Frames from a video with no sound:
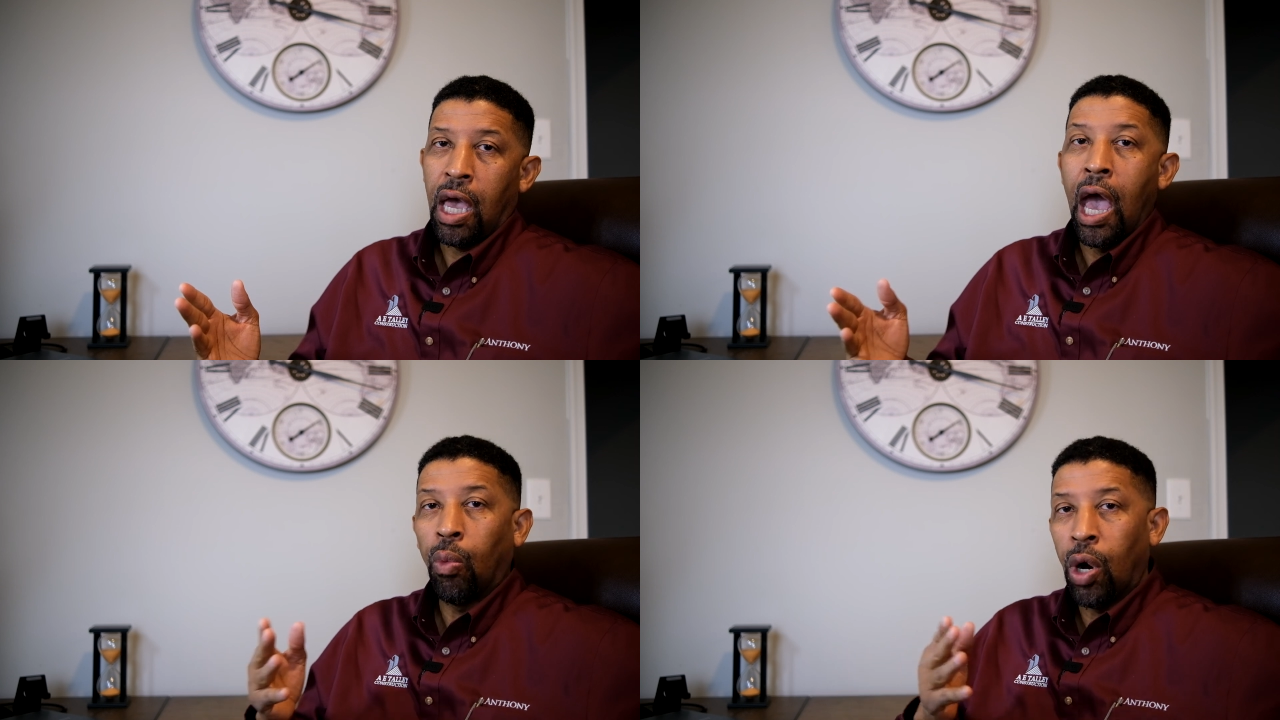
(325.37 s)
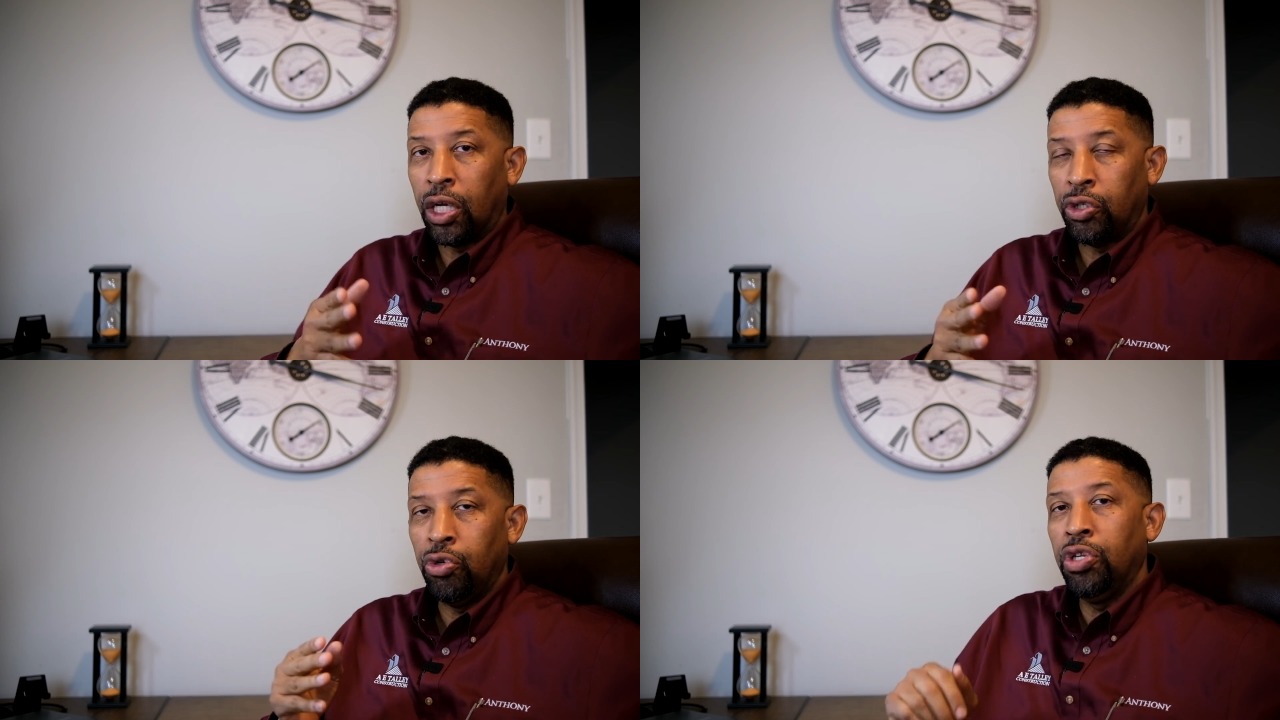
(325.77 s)
and
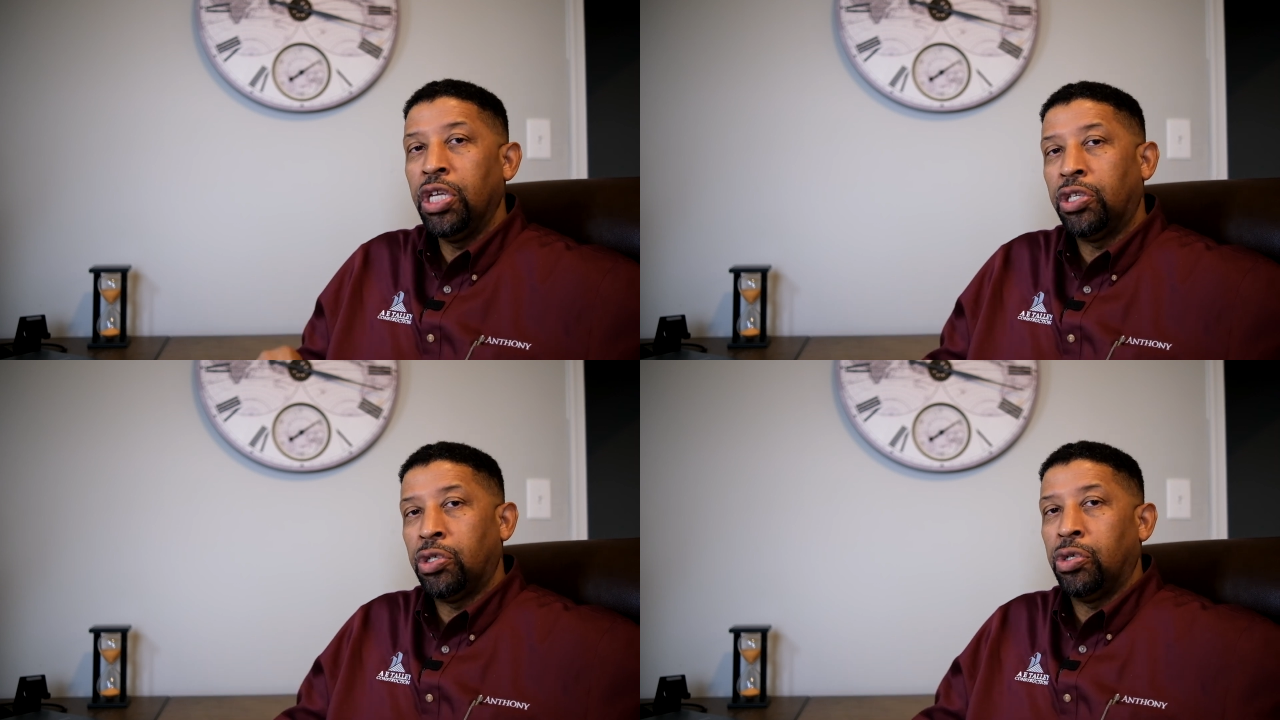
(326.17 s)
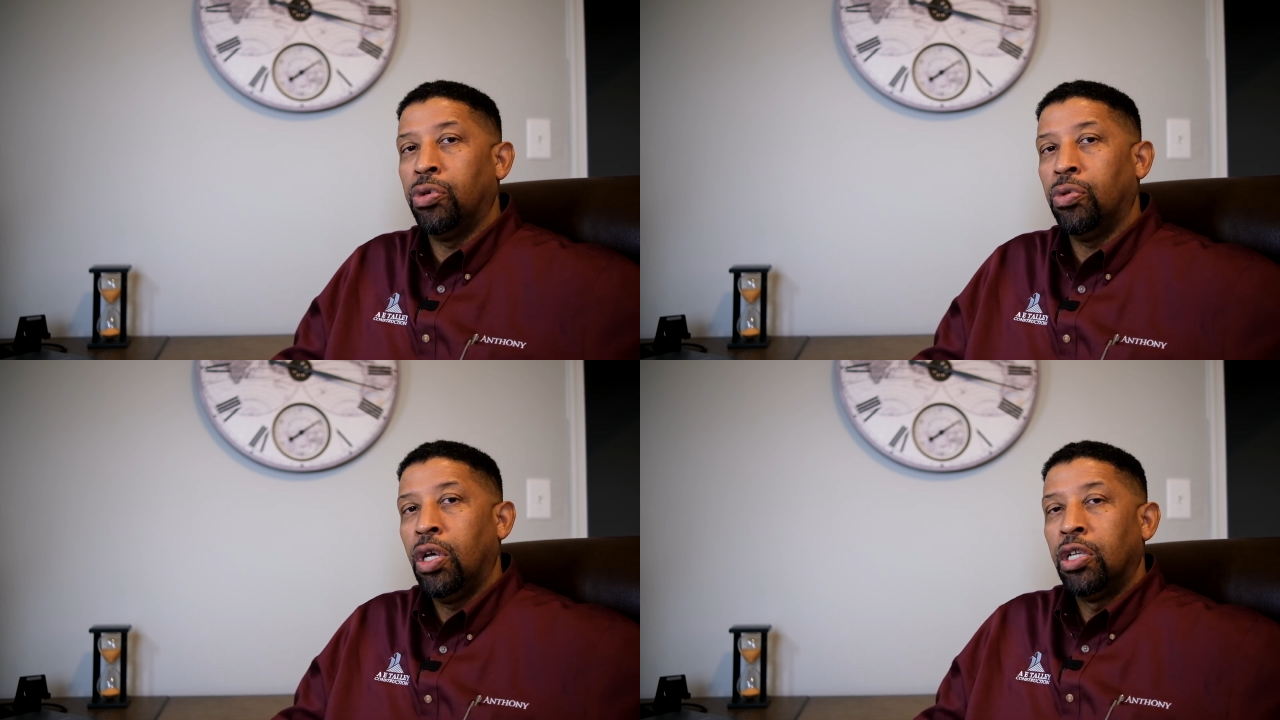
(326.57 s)
what you need to
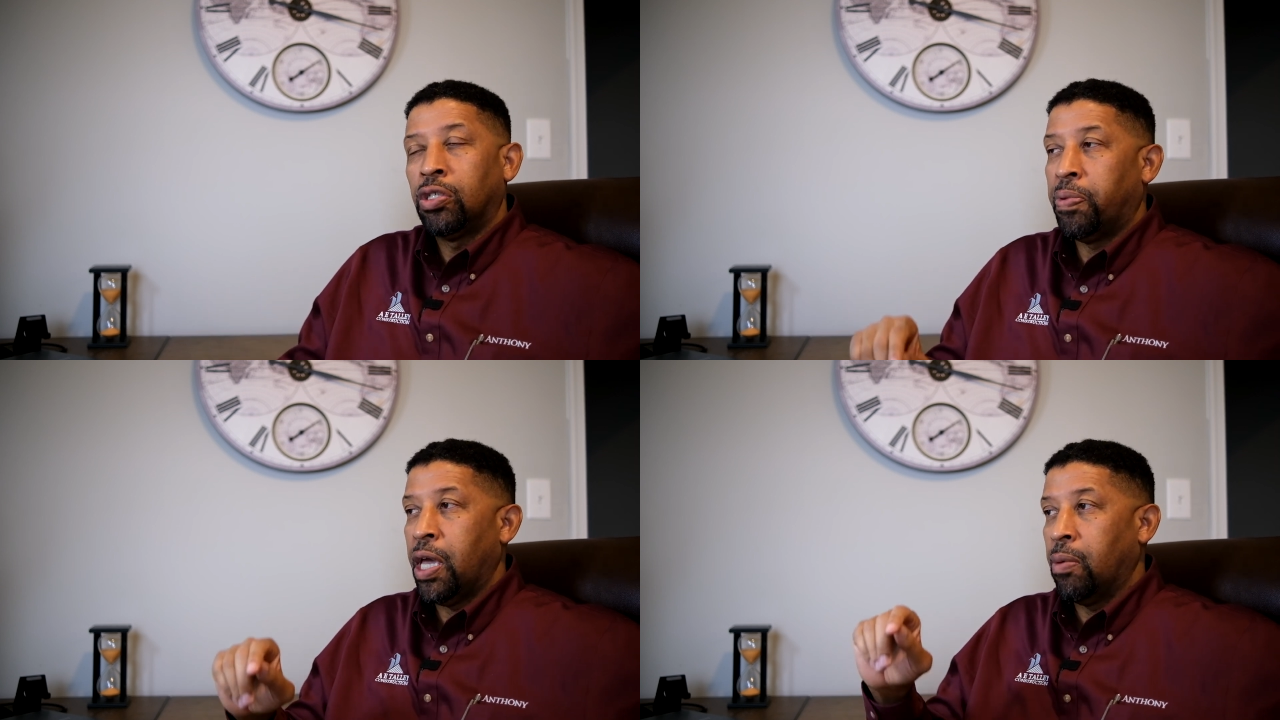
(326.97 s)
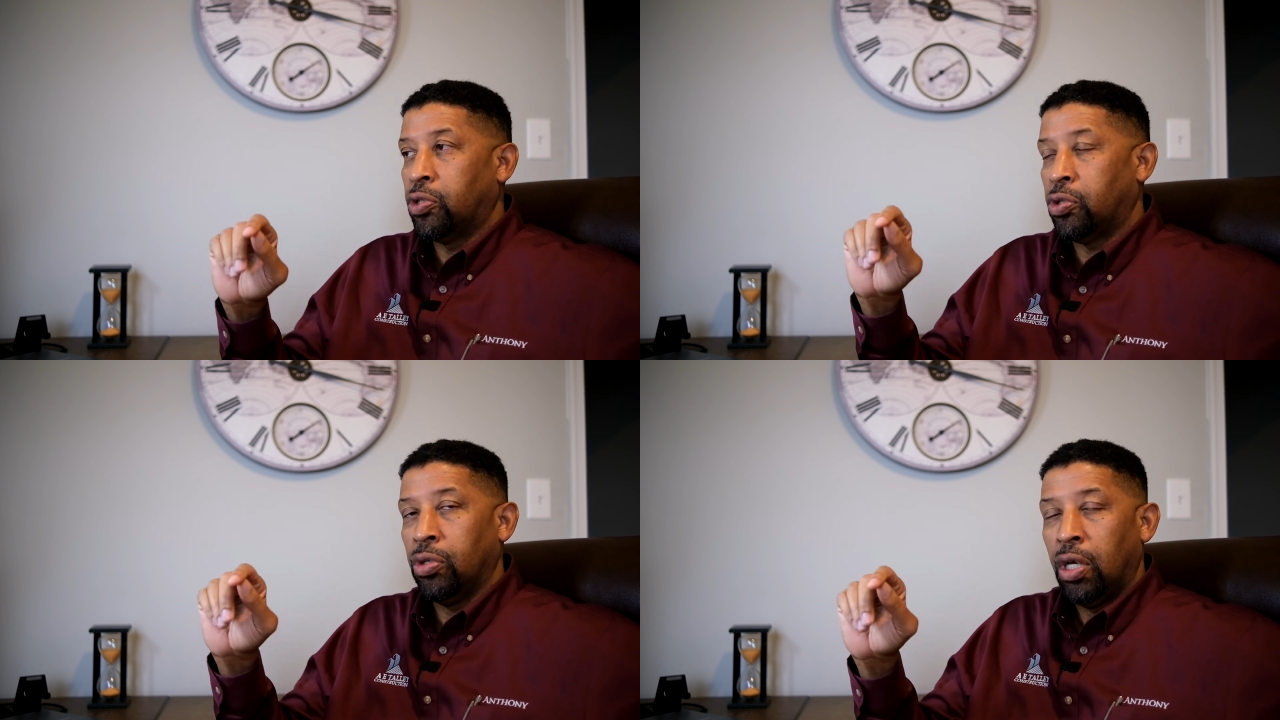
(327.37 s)
do to be able
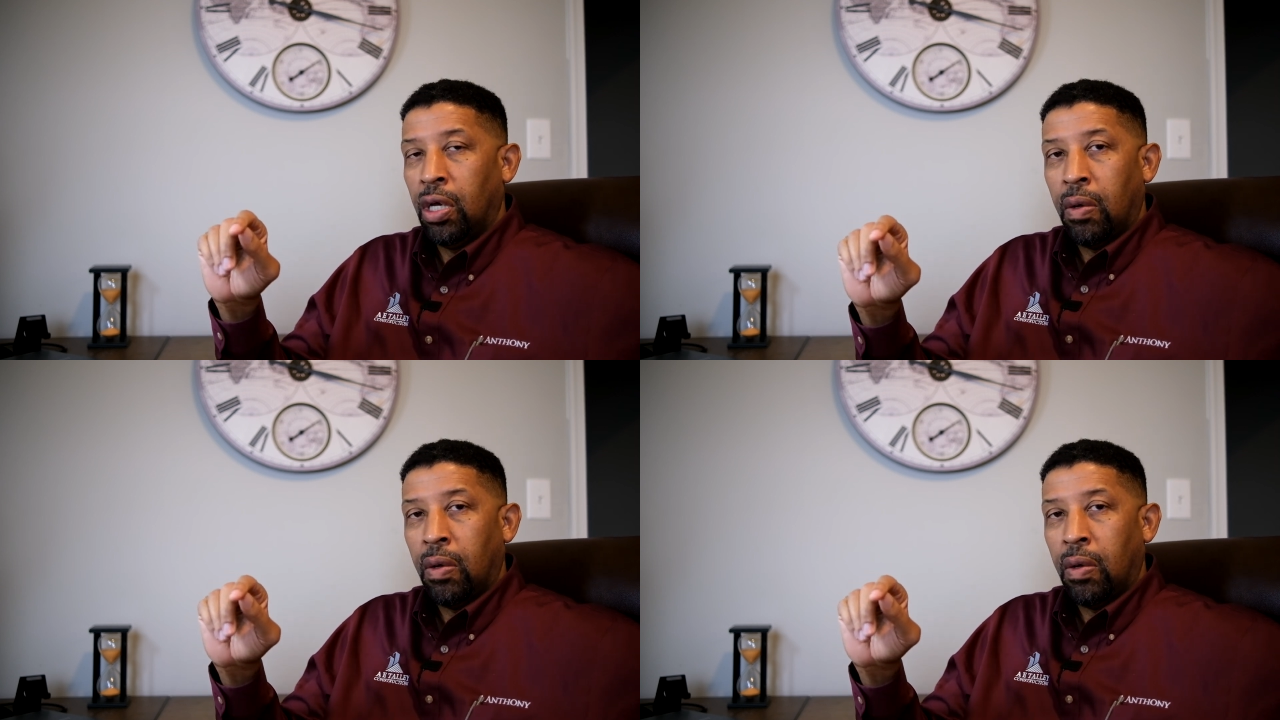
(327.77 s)
to